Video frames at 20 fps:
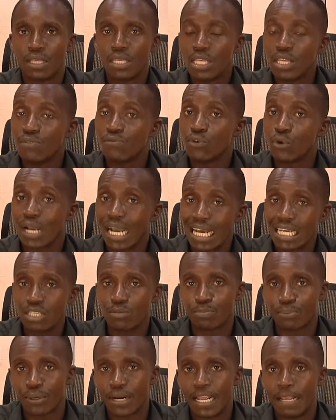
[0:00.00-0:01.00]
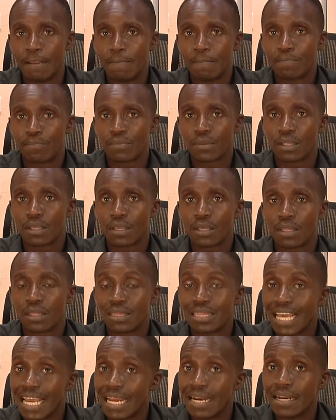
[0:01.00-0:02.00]
If you can't pray,
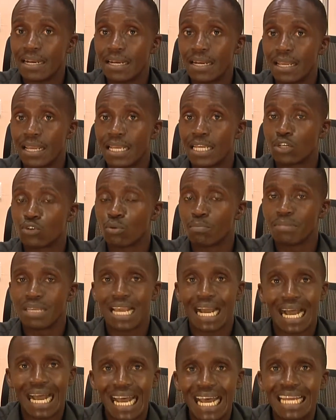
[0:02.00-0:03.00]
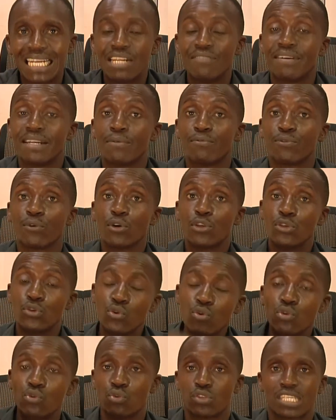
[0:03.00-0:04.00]
then it will be hard even for
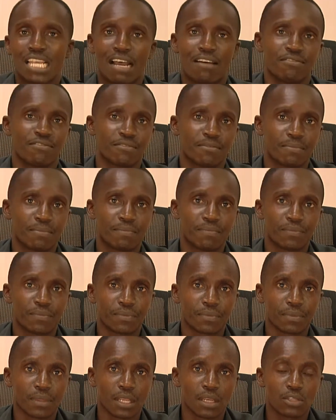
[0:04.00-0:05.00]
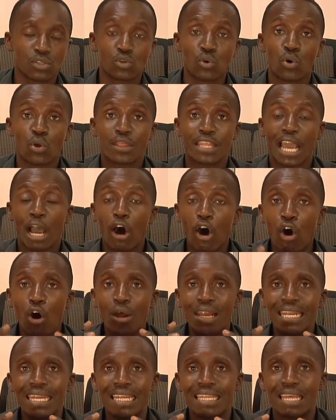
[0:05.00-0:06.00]
you to serve. So
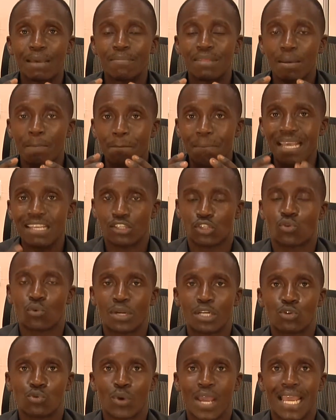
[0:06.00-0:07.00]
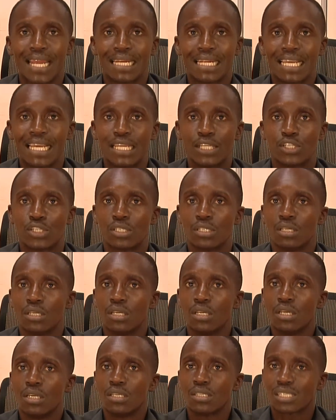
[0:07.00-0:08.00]
the best way to engage
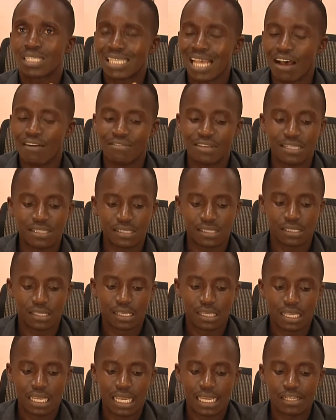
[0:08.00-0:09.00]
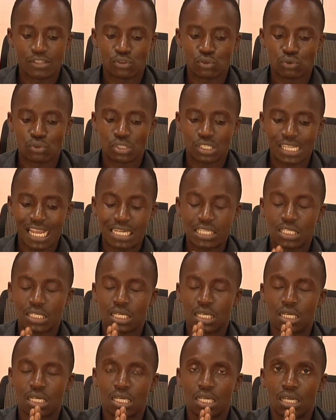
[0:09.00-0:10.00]
service is to start
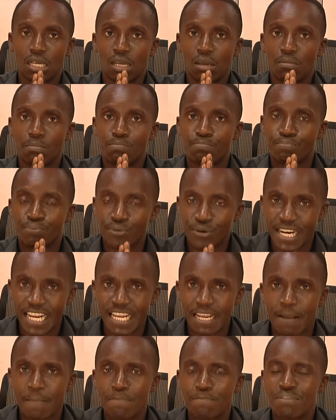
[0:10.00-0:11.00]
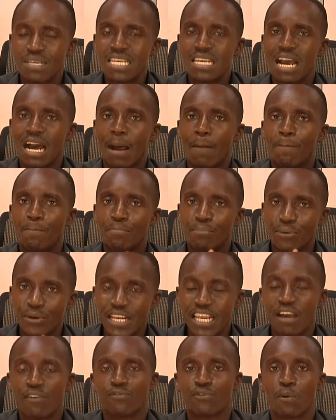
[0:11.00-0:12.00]
praying. Be a
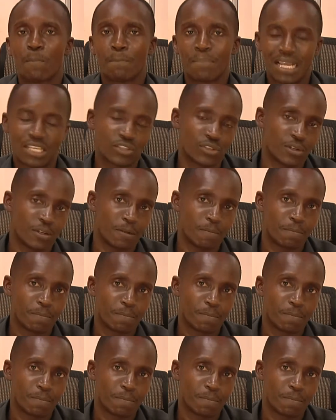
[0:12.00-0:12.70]
prayerful person.